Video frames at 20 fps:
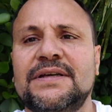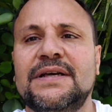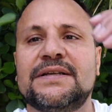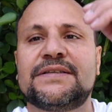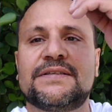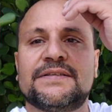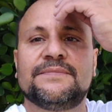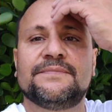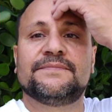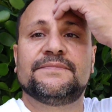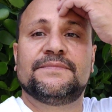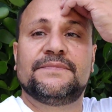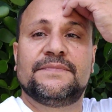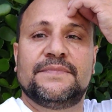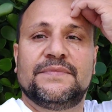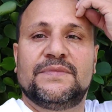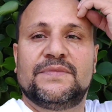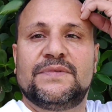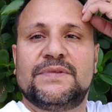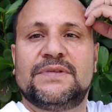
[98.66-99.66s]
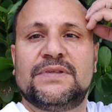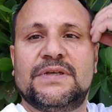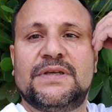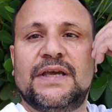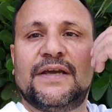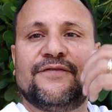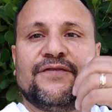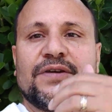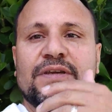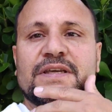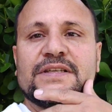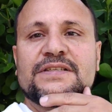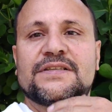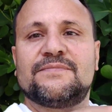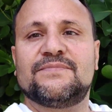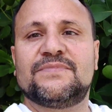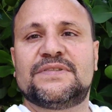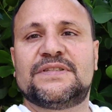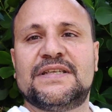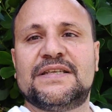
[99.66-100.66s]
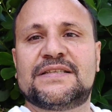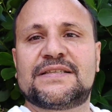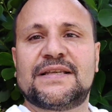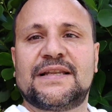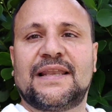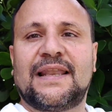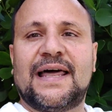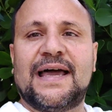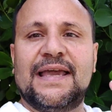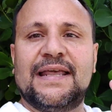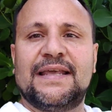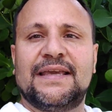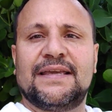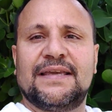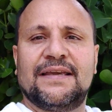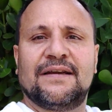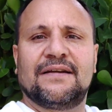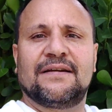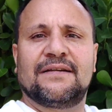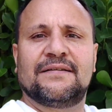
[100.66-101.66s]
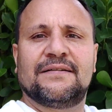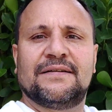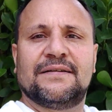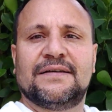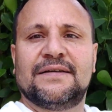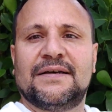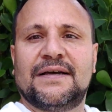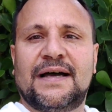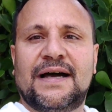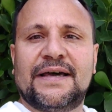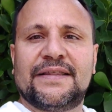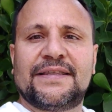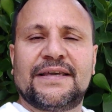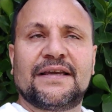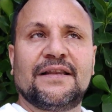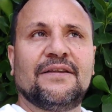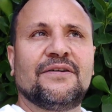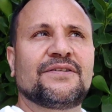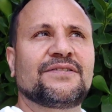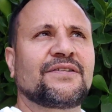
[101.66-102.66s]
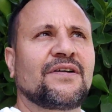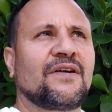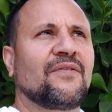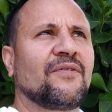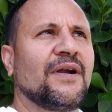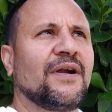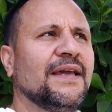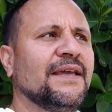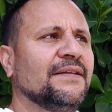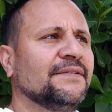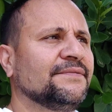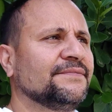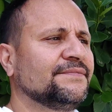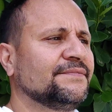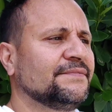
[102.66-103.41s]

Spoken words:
got some. Yeah, if you get some decent lighting here, I think it looks all right.